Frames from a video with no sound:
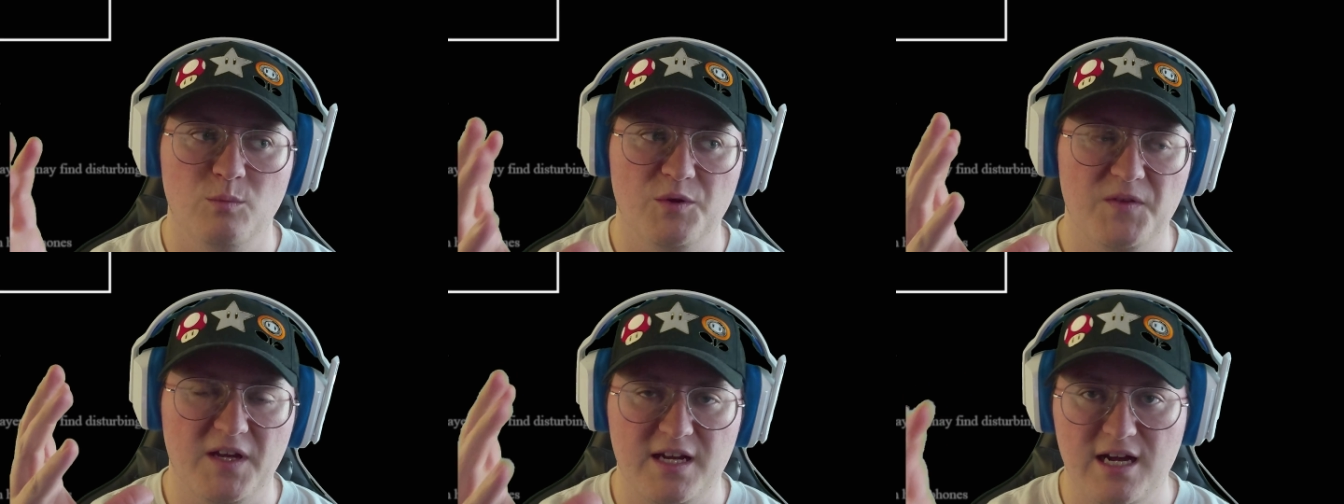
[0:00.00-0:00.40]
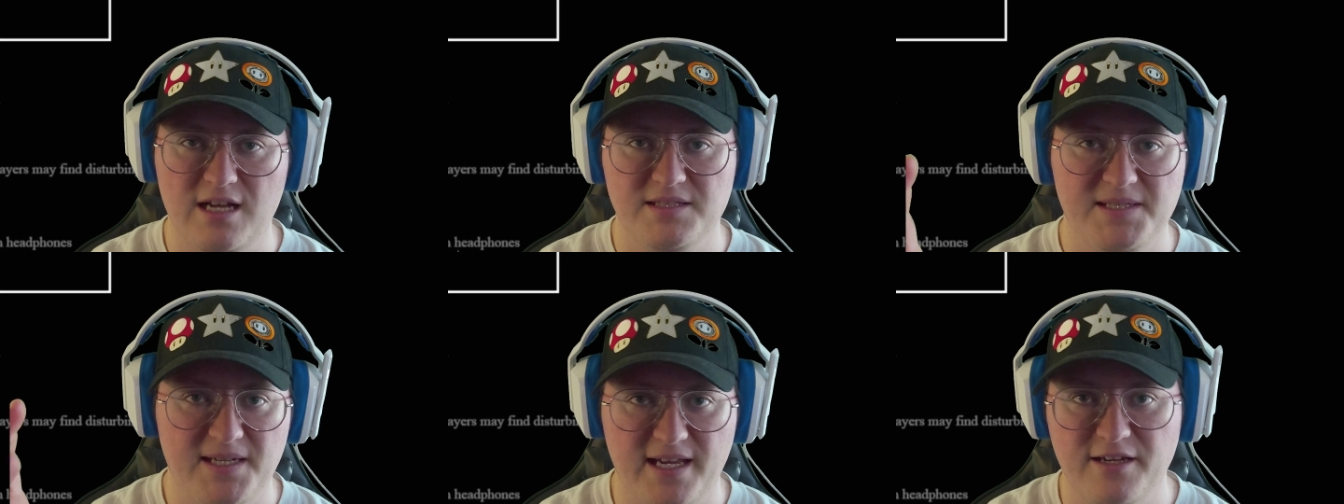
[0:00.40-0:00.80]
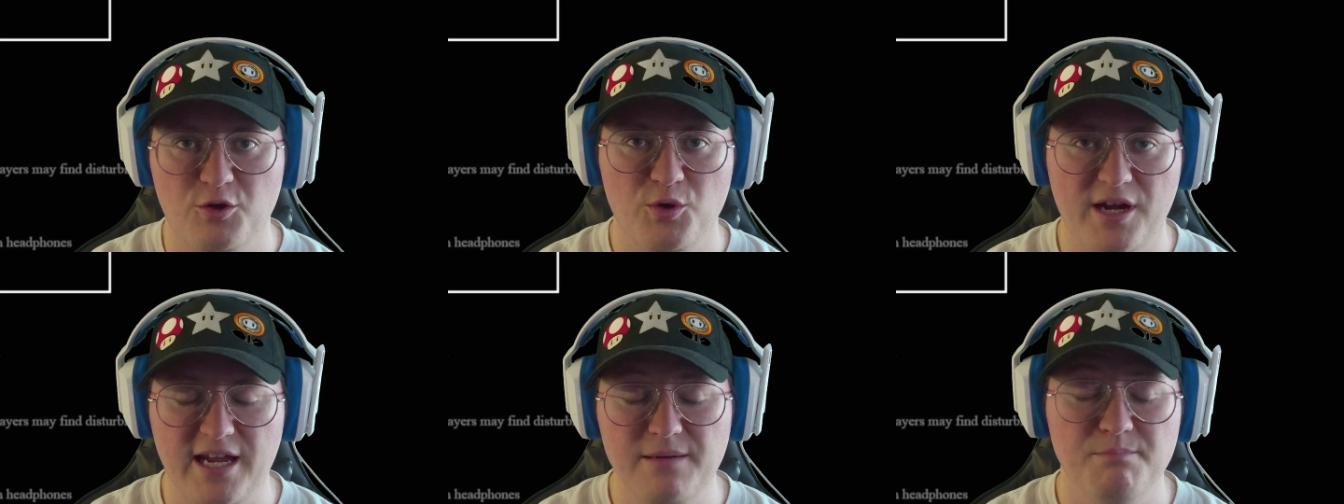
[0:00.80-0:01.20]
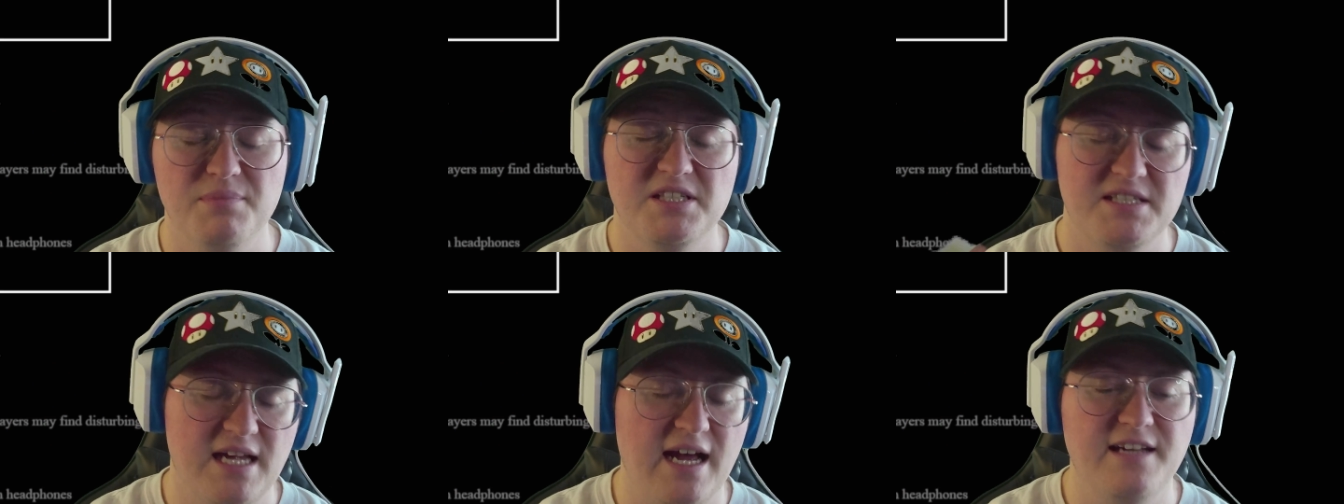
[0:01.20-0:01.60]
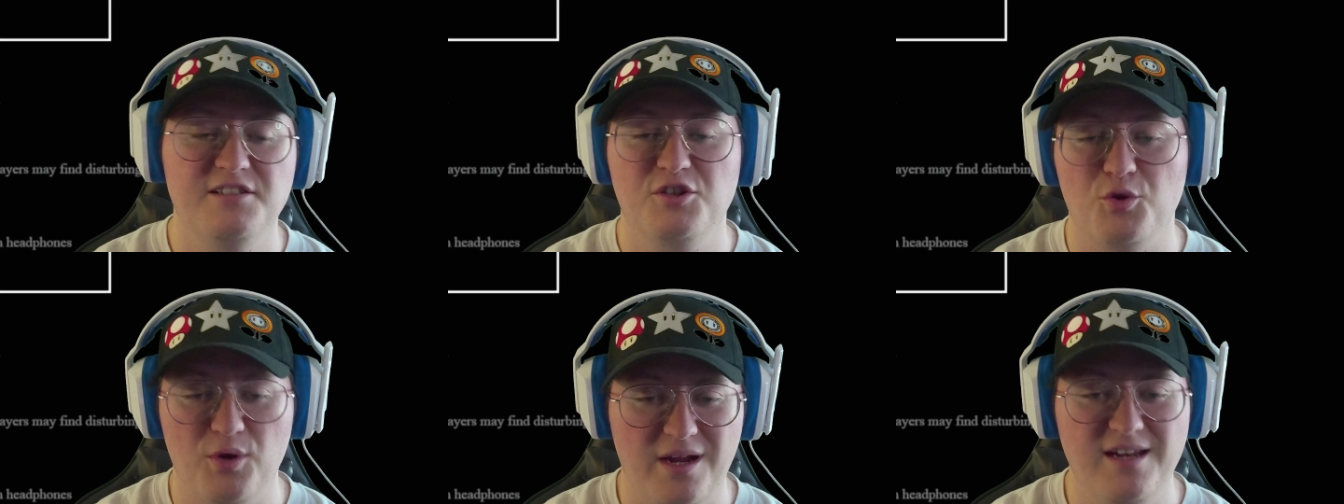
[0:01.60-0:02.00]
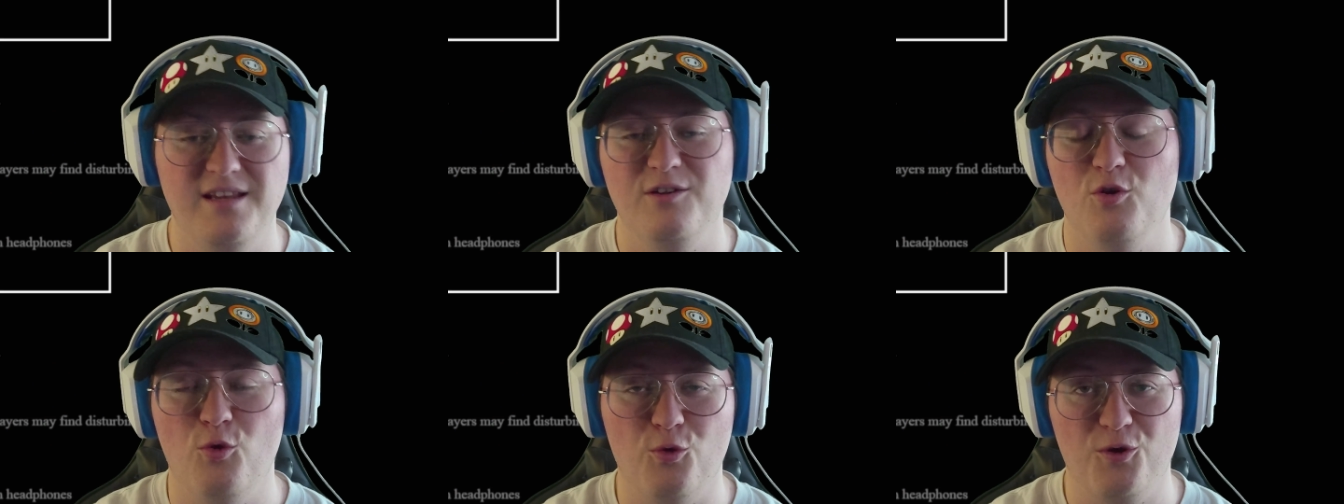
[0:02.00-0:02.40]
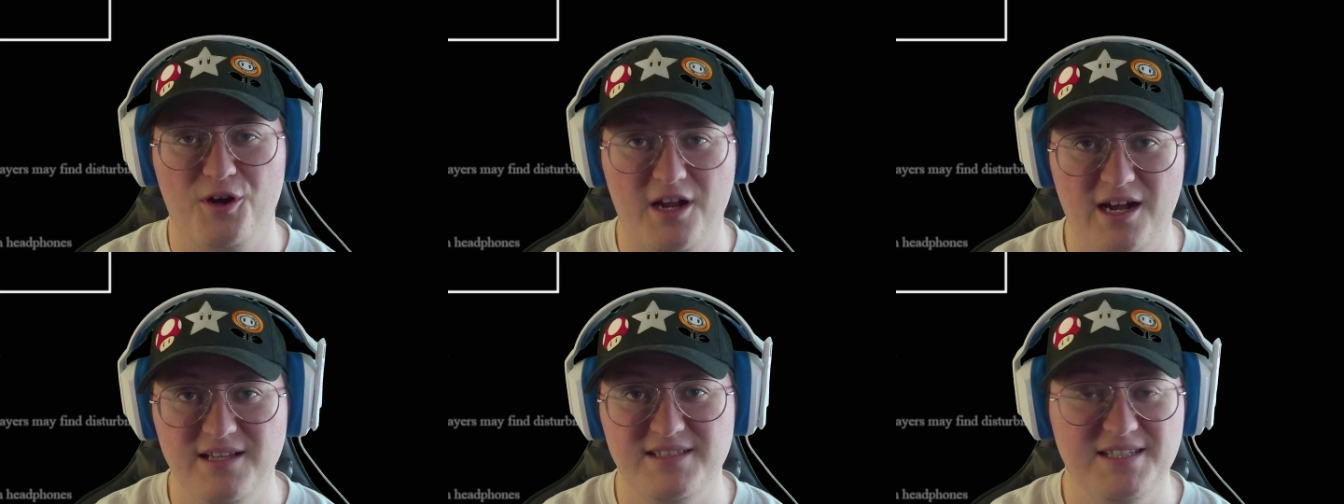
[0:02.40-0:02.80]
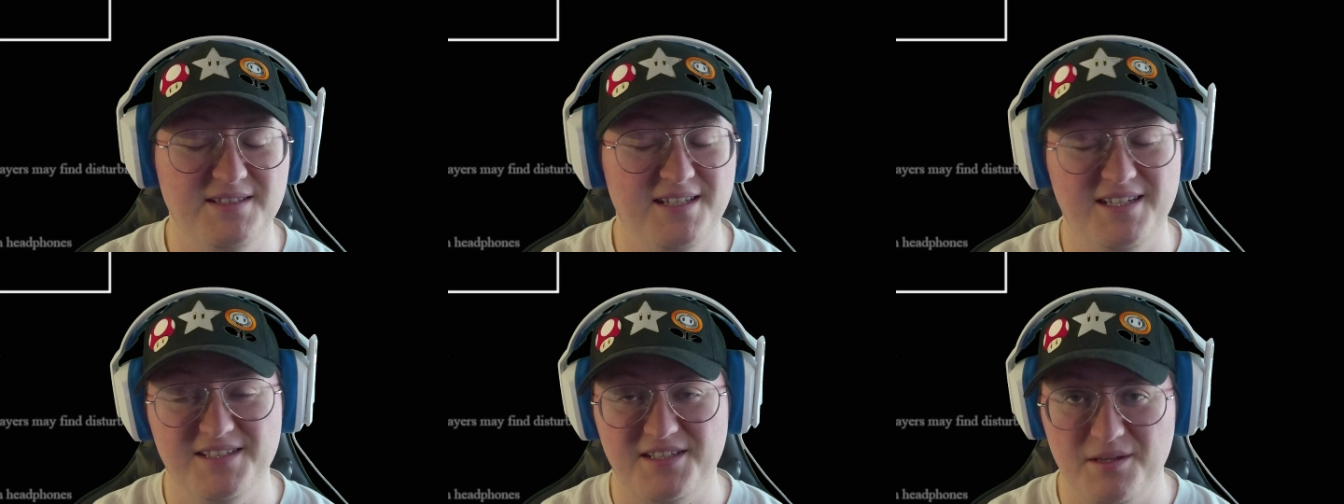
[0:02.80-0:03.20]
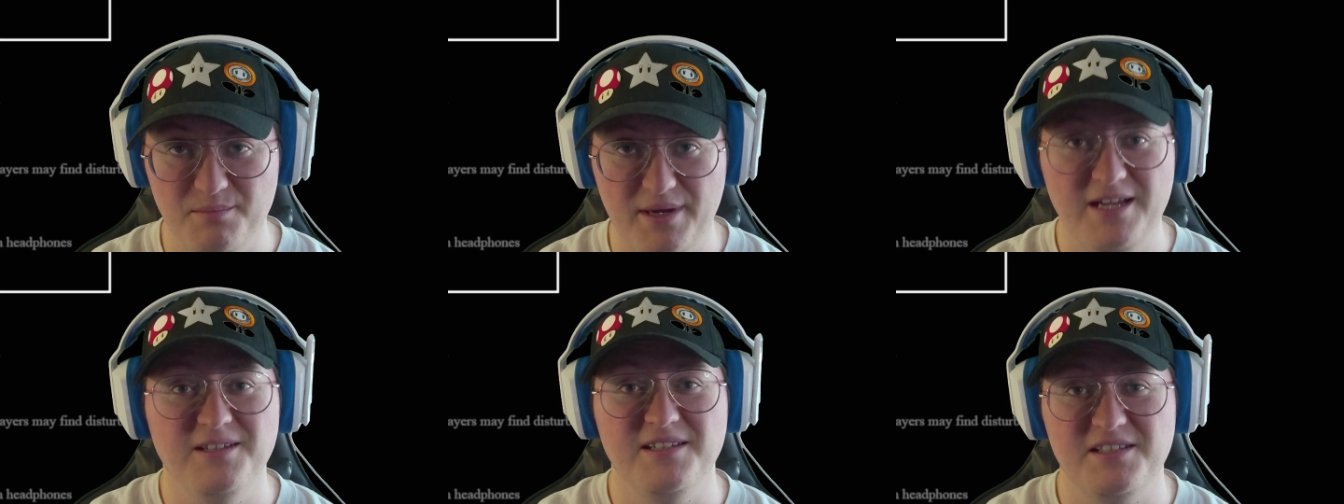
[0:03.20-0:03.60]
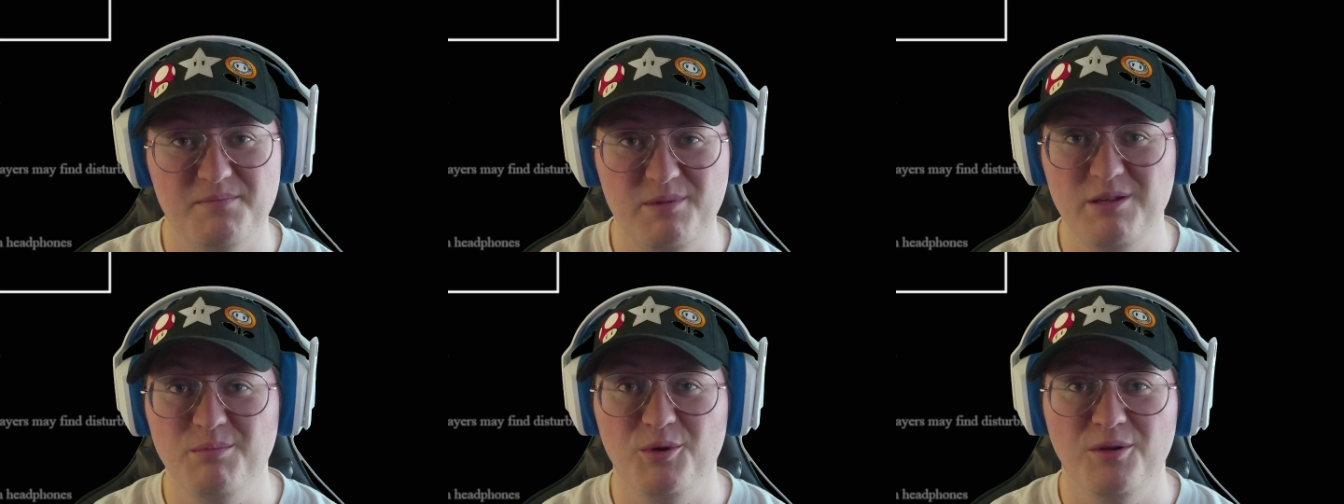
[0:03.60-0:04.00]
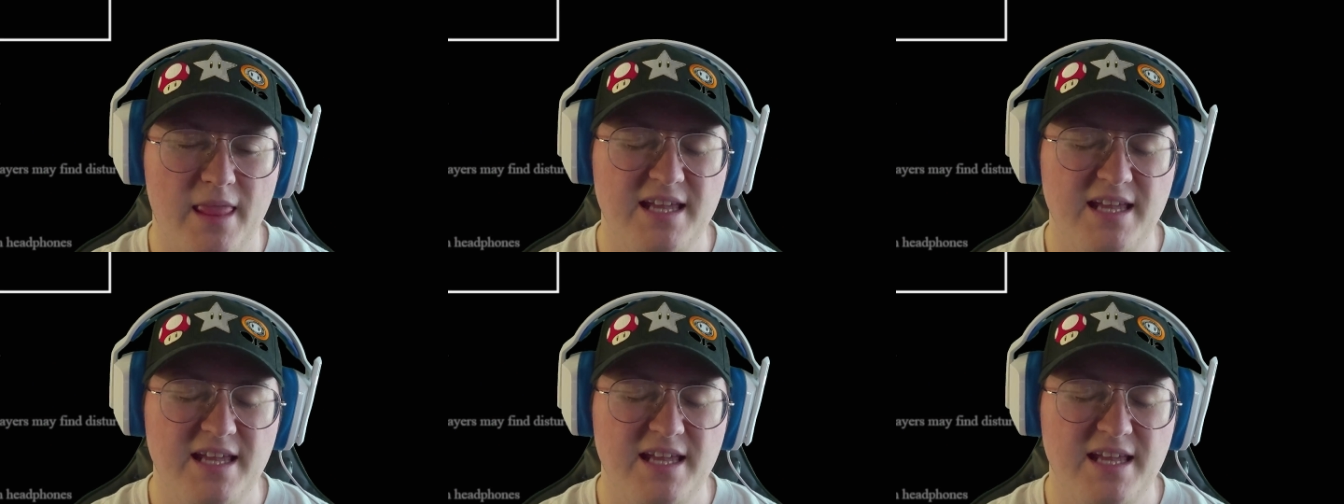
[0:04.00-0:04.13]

with the content I create, besides creating horror content that is compelling to people,